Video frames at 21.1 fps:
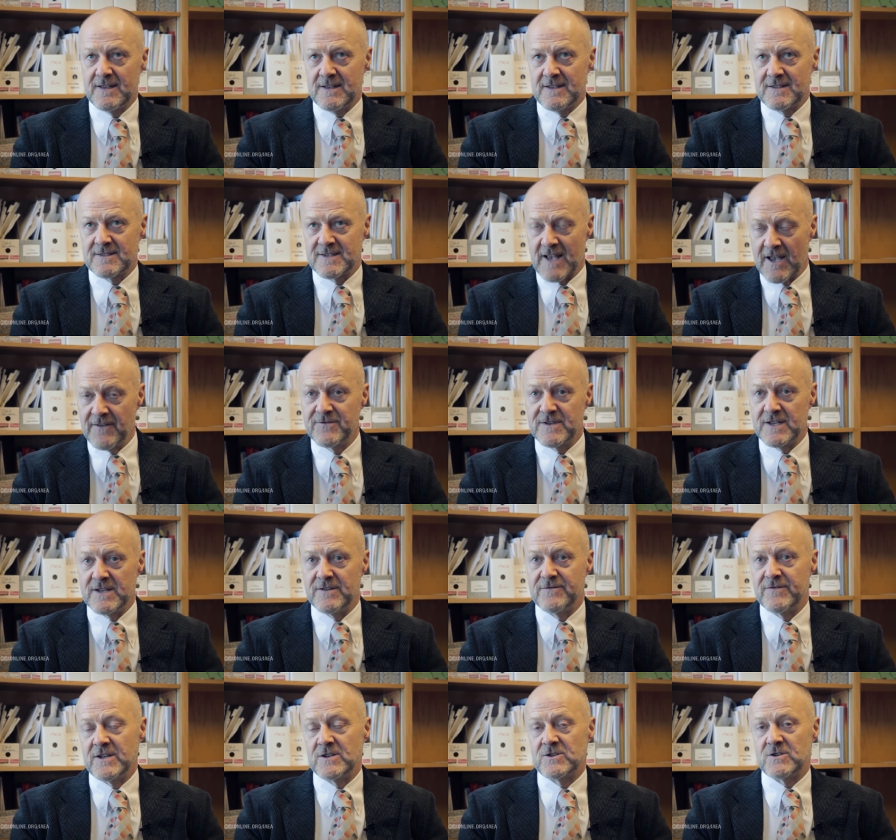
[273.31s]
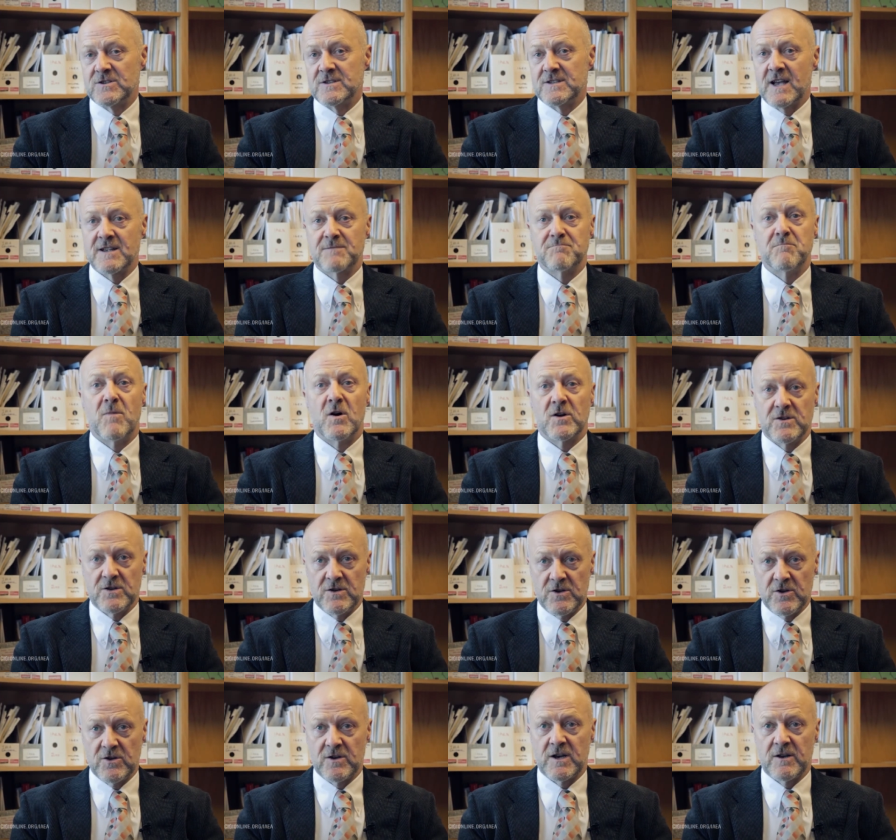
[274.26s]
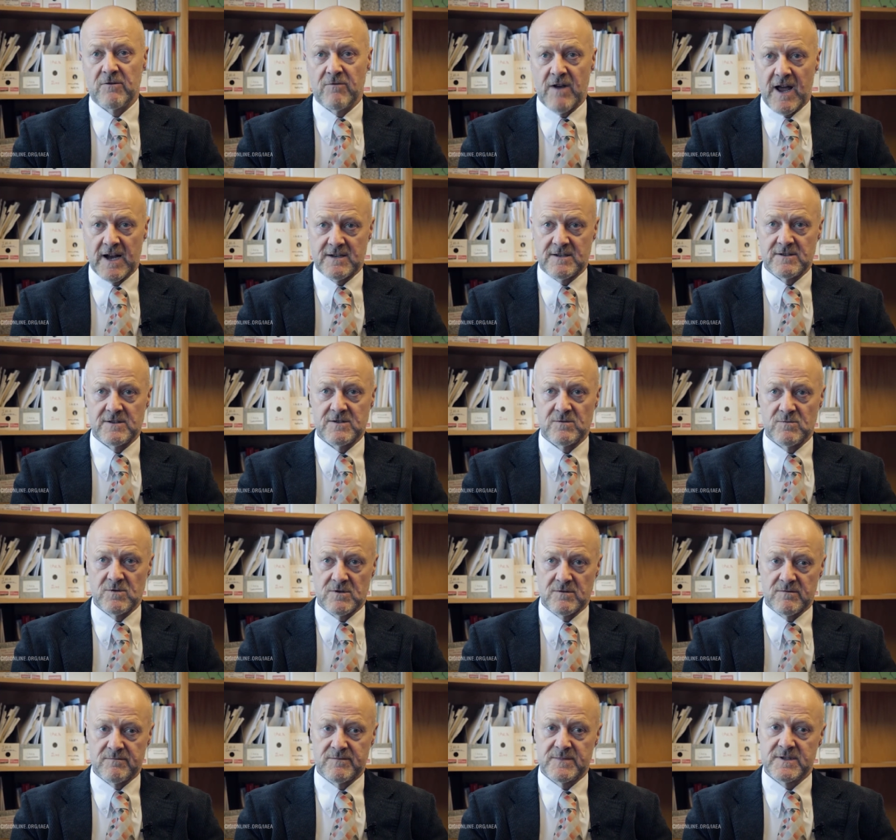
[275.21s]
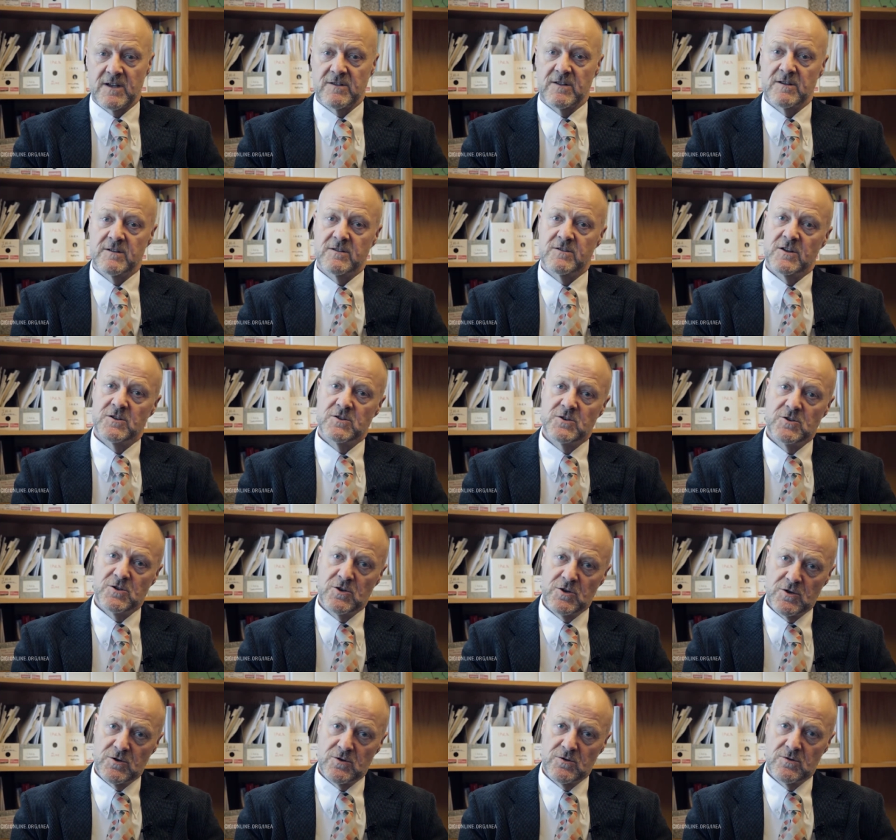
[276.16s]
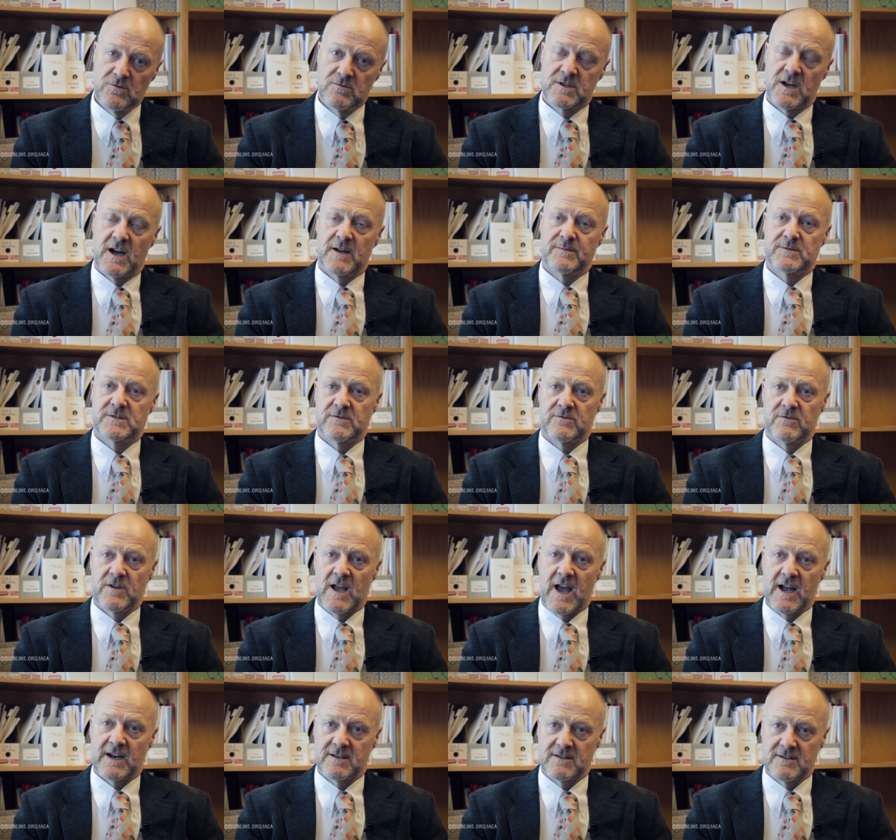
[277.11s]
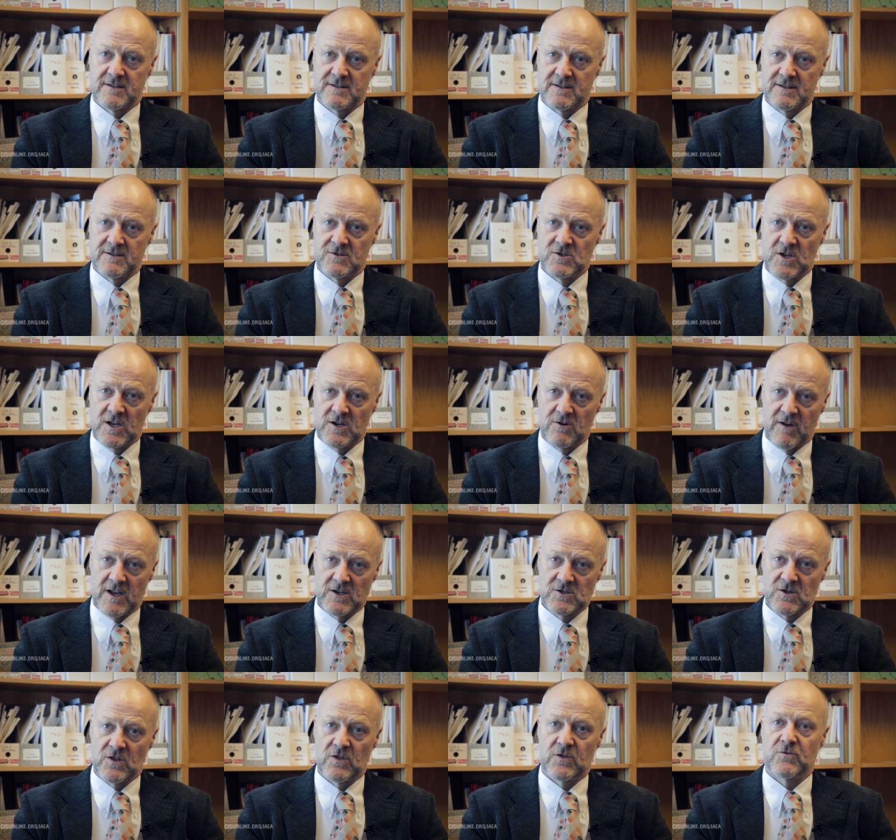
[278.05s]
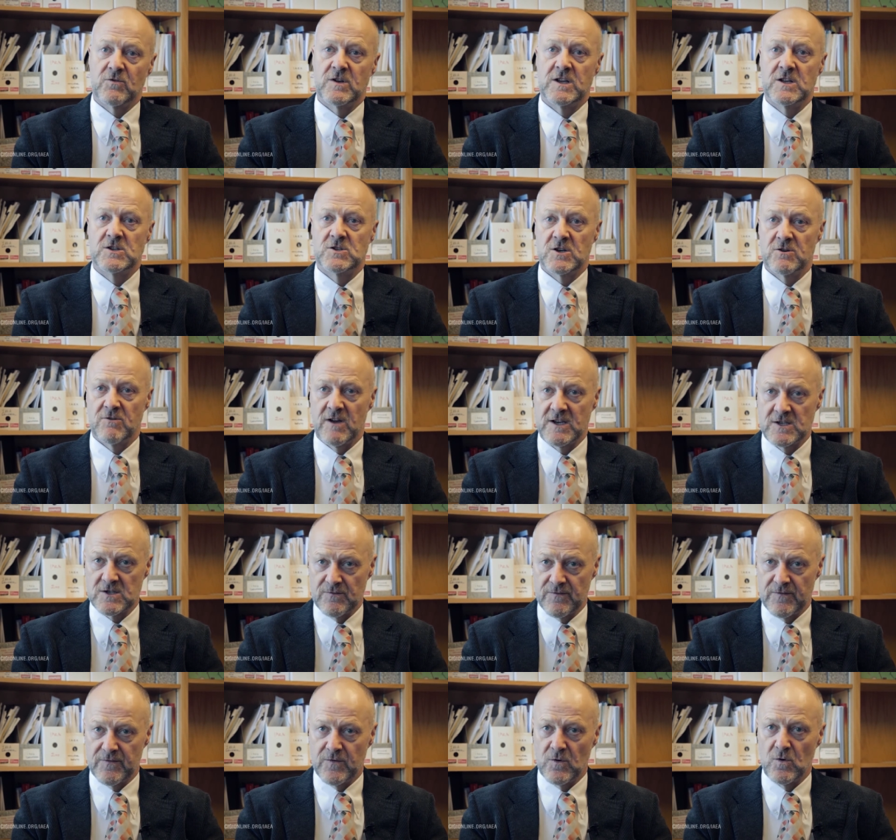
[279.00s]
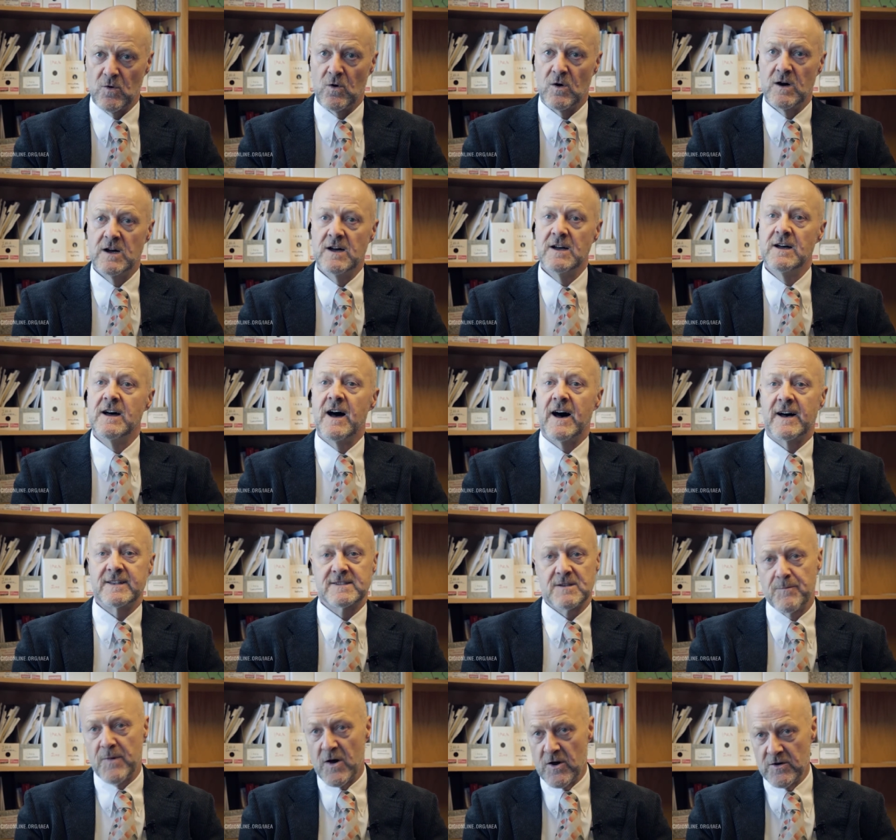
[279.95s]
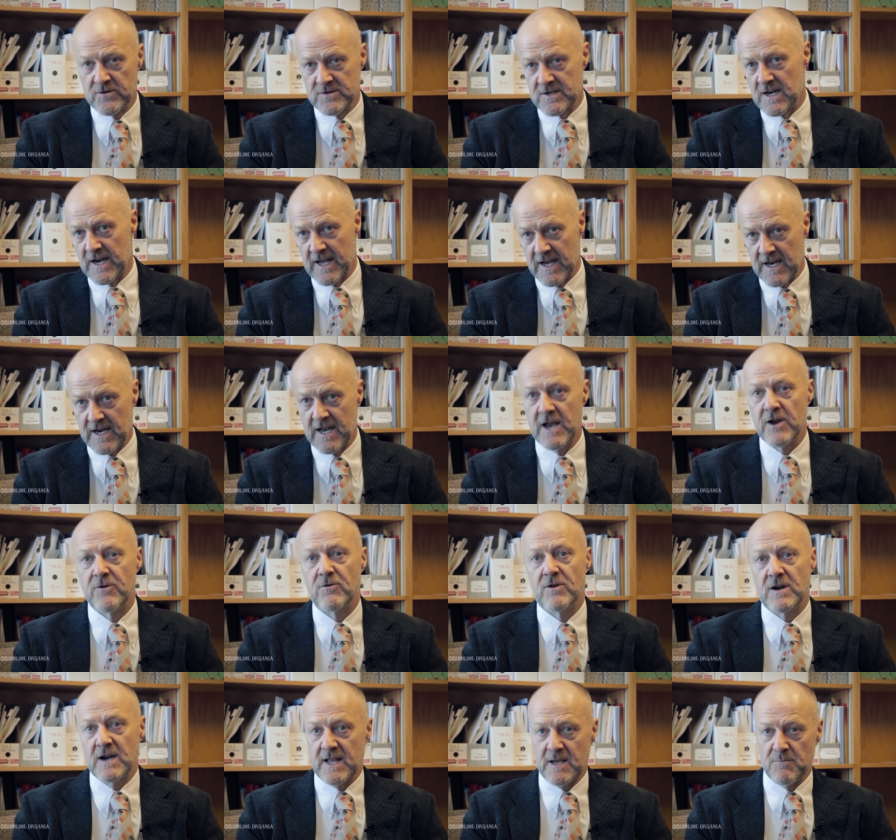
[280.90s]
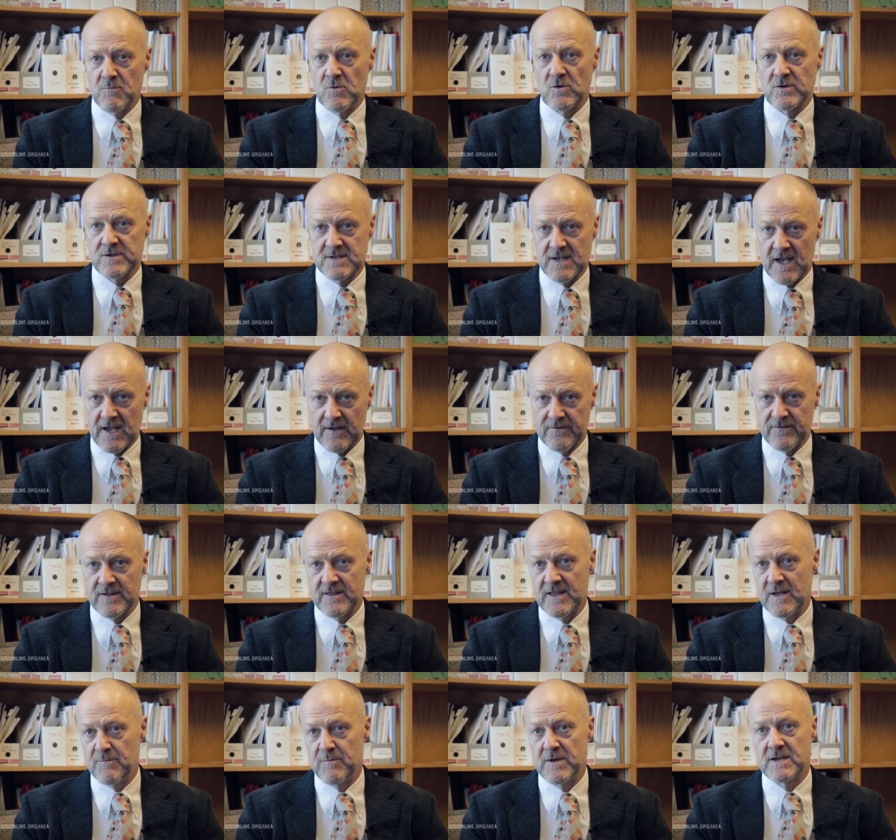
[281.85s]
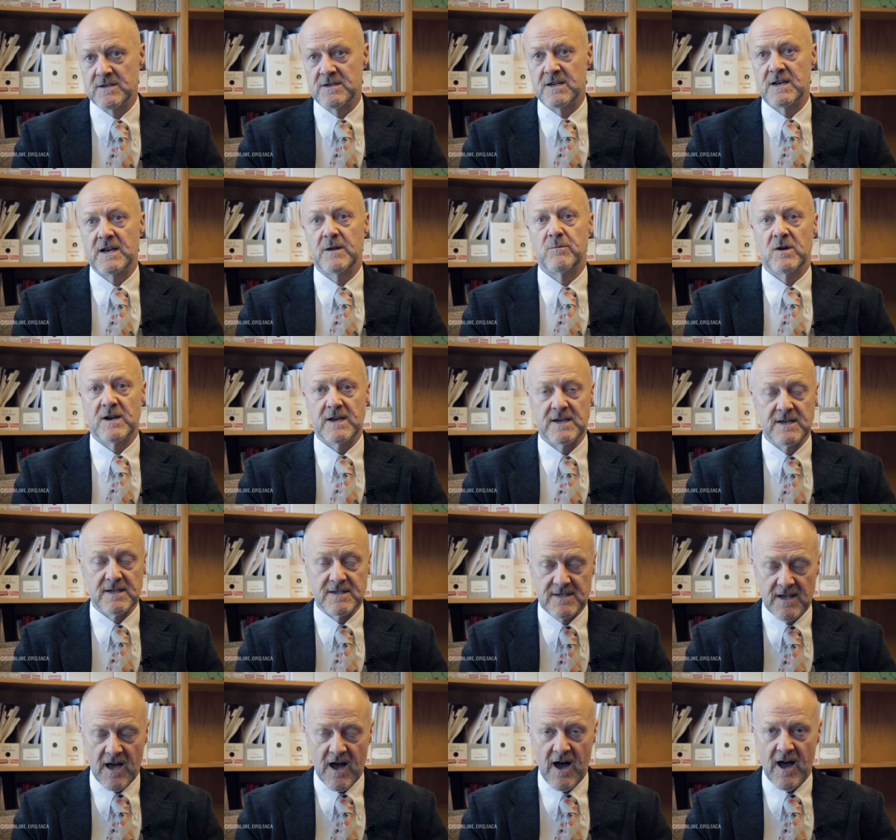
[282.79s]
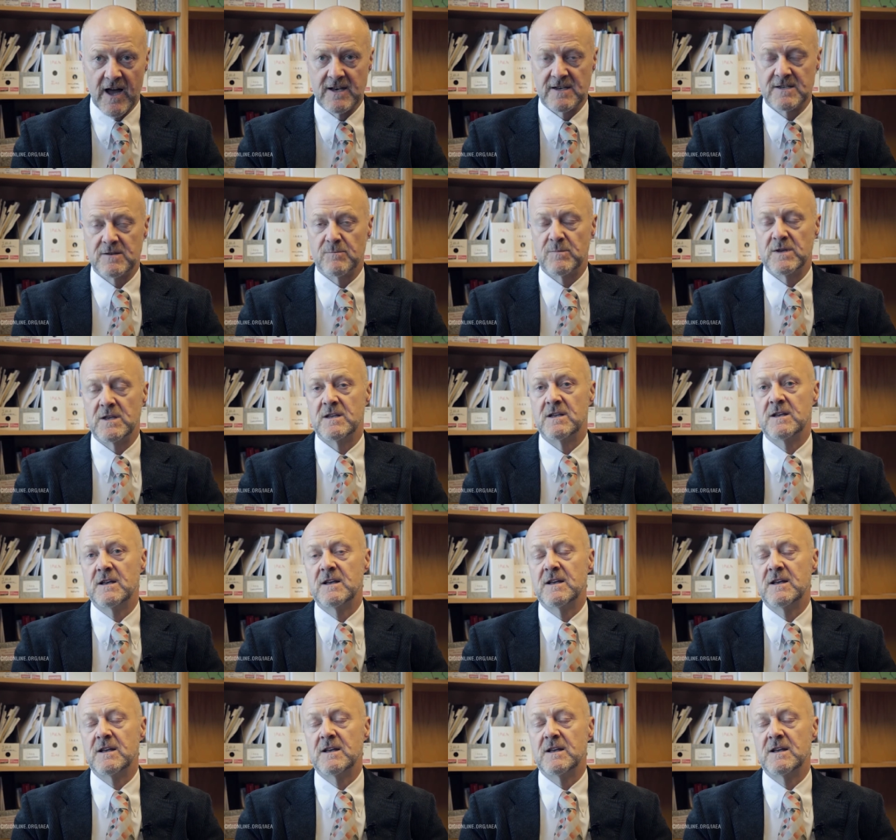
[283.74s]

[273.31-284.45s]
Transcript: safety features as modern nuclear reactors will. So the, the new types of reactors, the generation three, generation four, are supposedly inherently more safer. They're being deliberately designed to be,